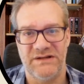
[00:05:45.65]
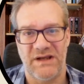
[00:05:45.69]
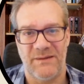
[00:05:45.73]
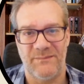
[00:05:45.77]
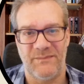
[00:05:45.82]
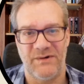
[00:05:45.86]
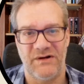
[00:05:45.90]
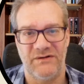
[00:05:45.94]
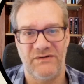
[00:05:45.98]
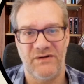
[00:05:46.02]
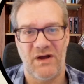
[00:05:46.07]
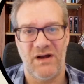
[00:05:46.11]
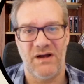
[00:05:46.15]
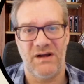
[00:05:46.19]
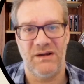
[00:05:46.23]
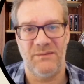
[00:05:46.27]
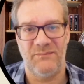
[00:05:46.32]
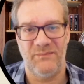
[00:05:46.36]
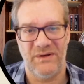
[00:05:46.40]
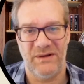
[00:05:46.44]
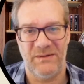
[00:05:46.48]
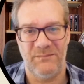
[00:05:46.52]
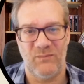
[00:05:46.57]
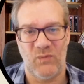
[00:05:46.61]
I'm going to talk a
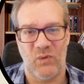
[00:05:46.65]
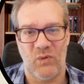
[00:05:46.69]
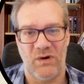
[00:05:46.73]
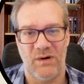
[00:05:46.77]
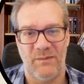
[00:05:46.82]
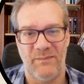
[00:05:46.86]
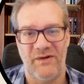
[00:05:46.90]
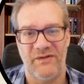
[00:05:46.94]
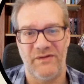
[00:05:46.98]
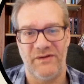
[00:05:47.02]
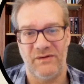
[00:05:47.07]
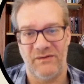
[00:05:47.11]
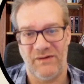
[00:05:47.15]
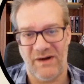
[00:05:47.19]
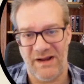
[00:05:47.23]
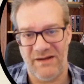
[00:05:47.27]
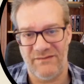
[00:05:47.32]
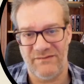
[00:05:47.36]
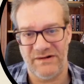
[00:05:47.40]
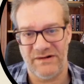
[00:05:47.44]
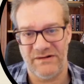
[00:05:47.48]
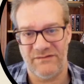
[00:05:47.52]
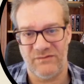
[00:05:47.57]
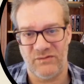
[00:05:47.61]
bit more about the
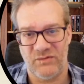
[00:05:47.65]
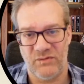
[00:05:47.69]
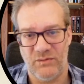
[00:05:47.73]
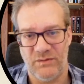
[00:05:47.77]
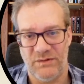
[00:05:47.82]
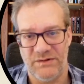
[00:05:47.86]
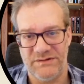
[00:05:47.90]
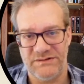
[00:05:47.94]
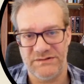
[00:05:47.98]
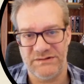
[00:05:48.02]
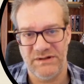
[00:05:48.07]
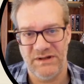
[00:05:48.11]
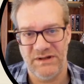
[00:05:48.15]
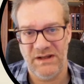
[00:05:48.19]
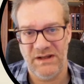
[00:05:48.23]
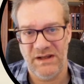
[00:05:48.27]
gravity of rules,